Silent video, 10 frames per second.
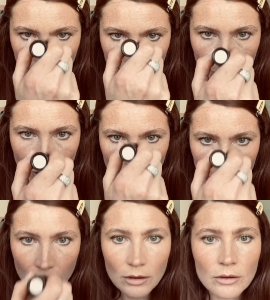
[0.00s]
down the
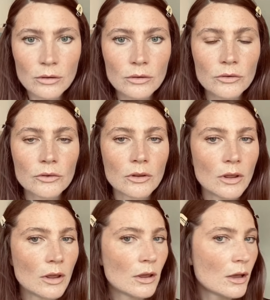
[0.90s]
nose,
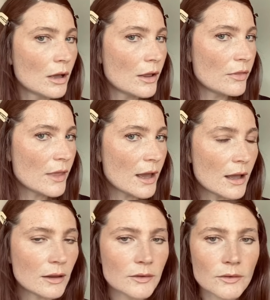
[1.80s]
and
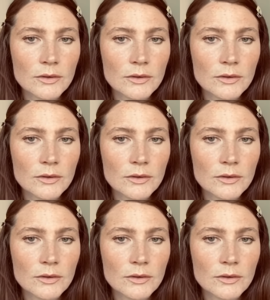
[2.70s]
that